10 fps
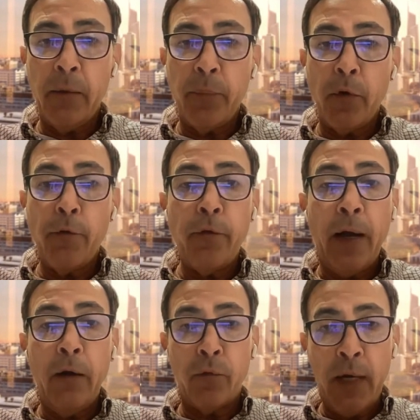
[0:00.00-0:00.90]

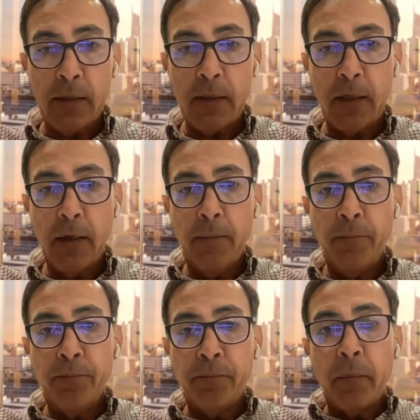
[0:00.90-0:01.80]
profile risk,
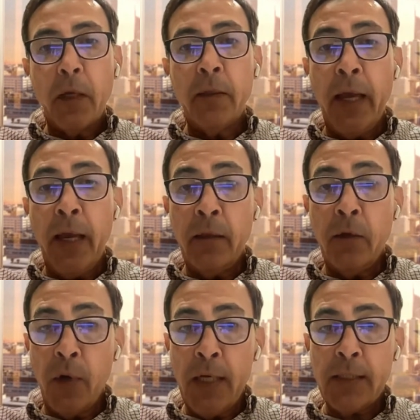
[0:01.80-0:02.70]
then the
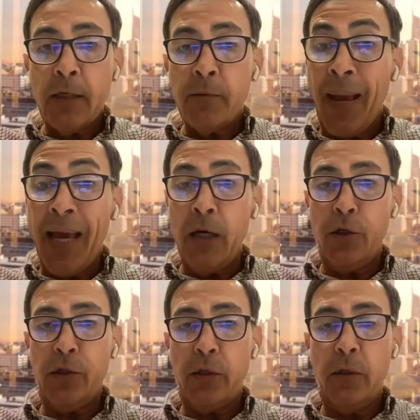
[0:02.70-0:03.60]
risk is
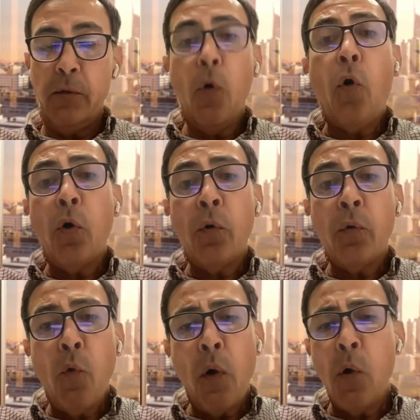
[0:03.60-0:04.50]
managed, or
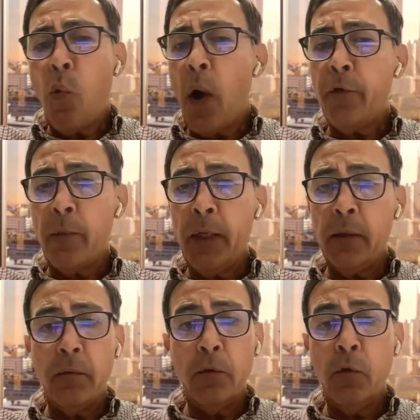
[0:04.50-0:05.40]
walk away from it,
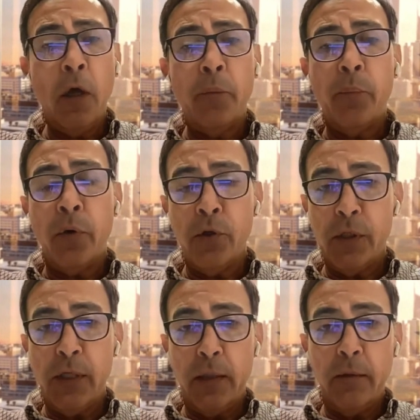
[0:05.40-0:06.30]
do not
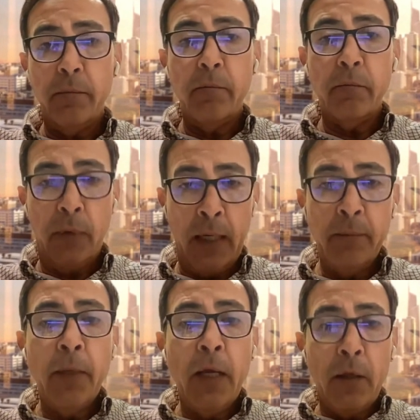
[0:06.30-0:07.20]
purchase it, right?
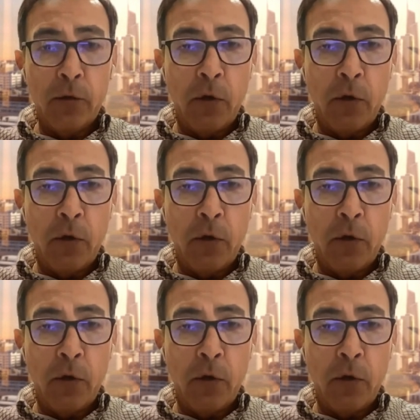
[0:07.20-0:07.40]
So